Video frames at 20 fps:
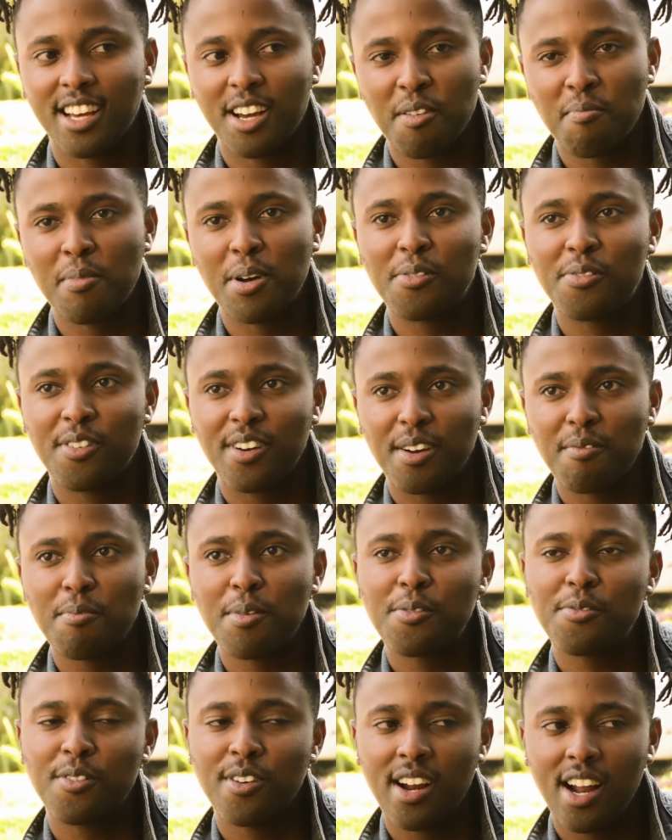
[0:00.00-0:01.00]
Yeah.
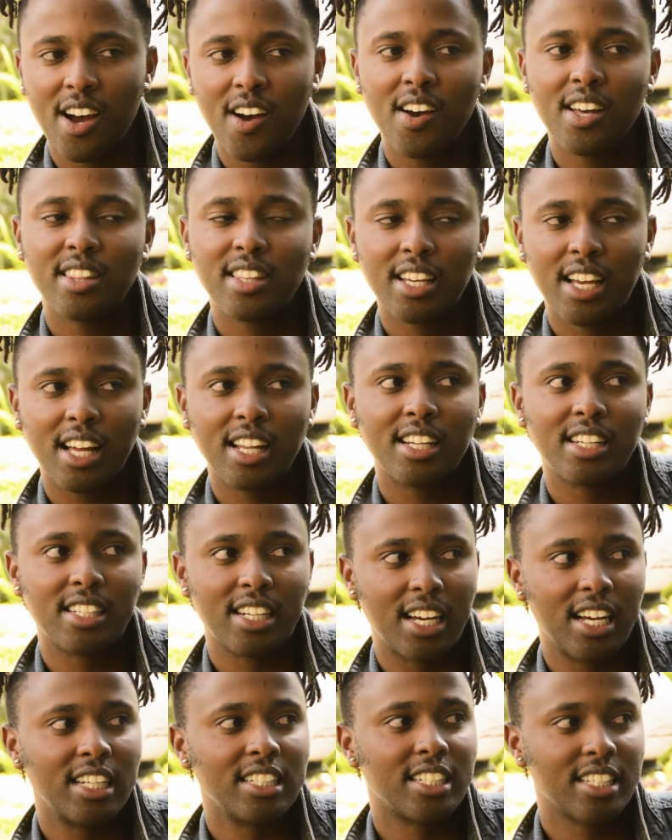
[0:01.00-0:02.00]
But for now, I think
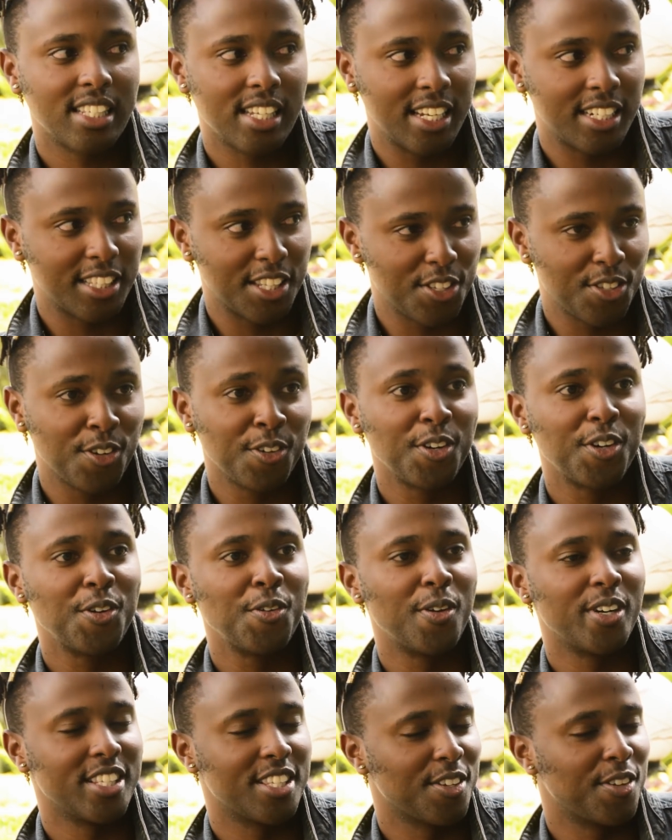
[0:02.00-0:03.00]
I'll just let the song do
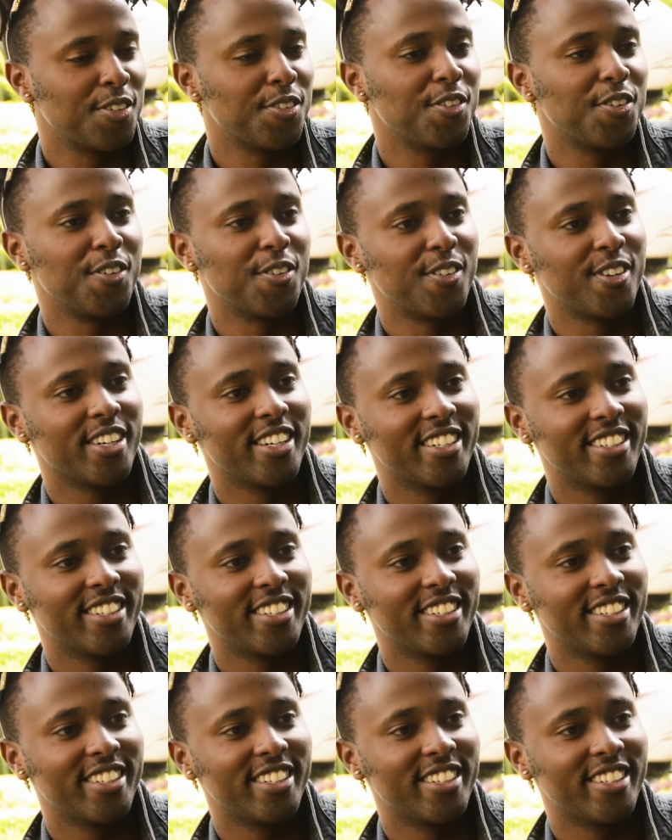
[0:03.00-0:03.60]
what it's going to do.